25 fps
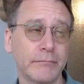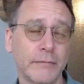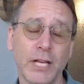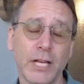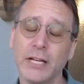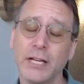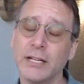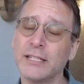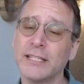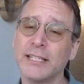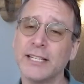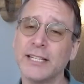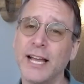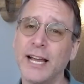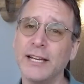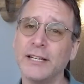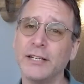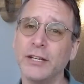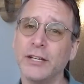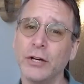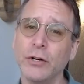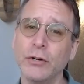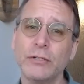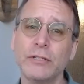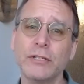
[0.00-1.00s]
On a side
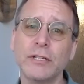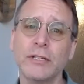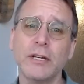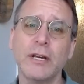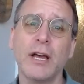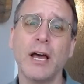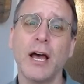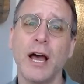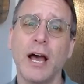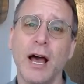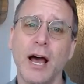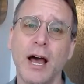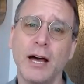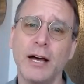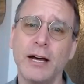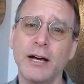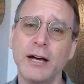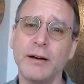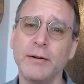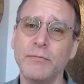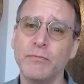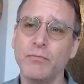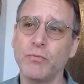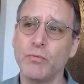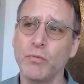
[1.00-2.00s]
note,
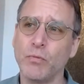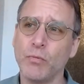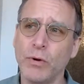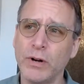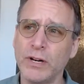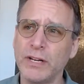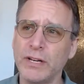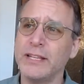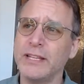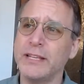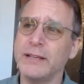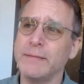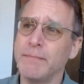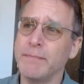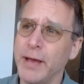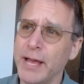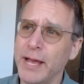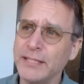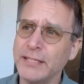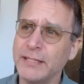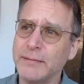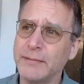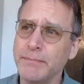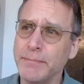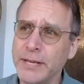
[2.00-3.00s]
one of the
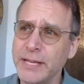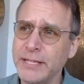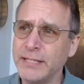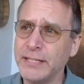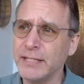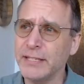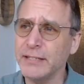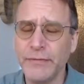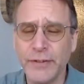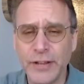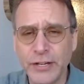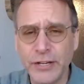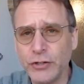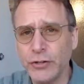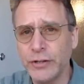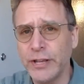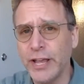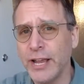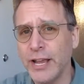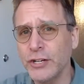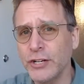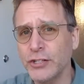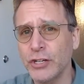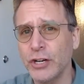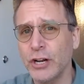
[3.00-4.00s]
best pieces of
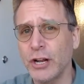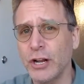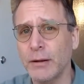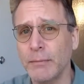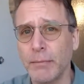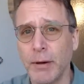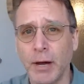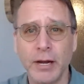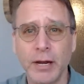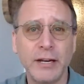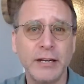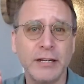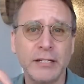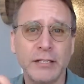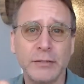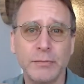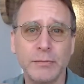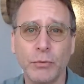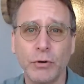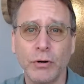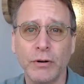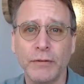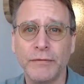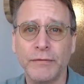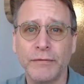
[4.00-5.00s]
education on body
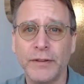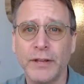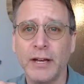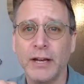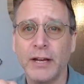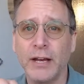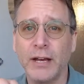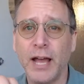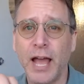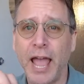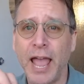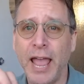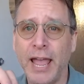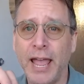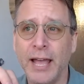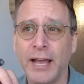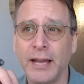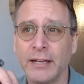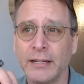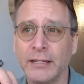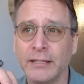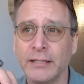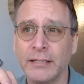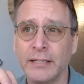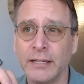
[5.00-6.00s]
dysmorphia
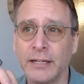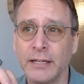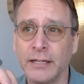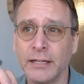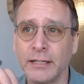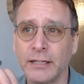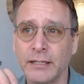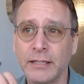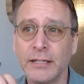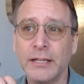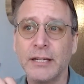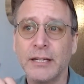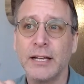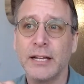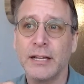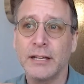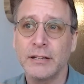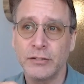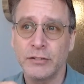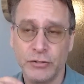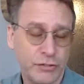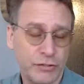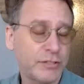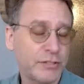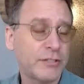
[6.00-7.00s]
and
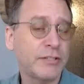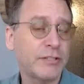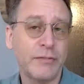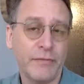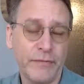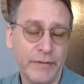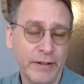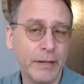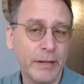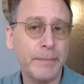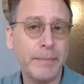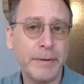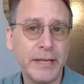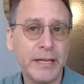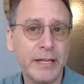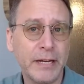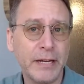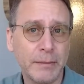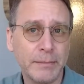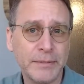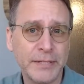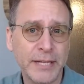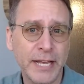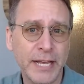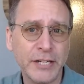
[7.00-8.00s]
developing an
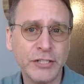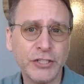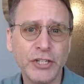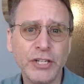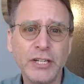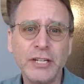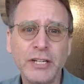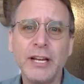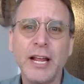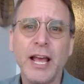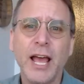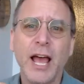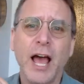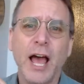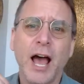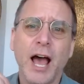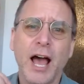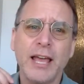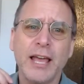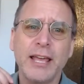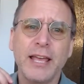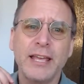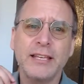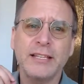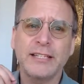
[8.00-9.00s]
obsession
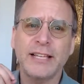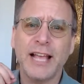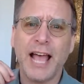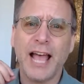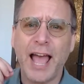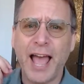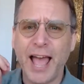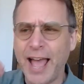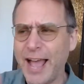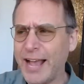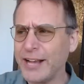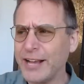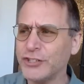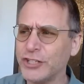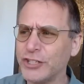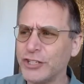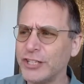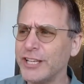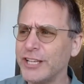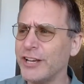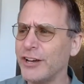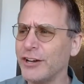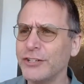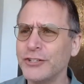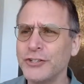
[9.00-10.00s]
is
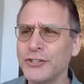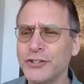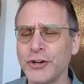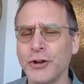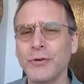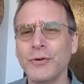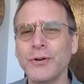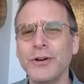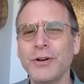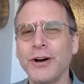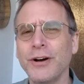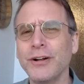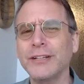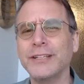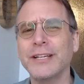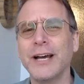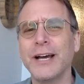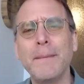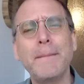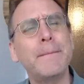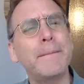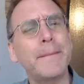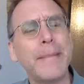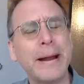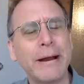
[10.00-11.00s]
actually on a show called
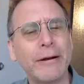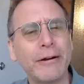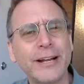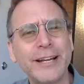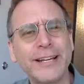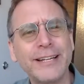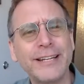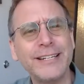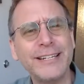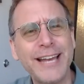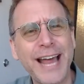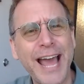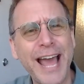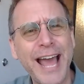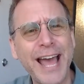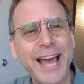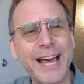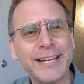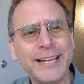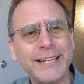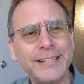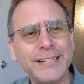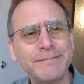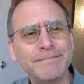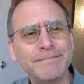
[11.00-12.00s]
American Dad.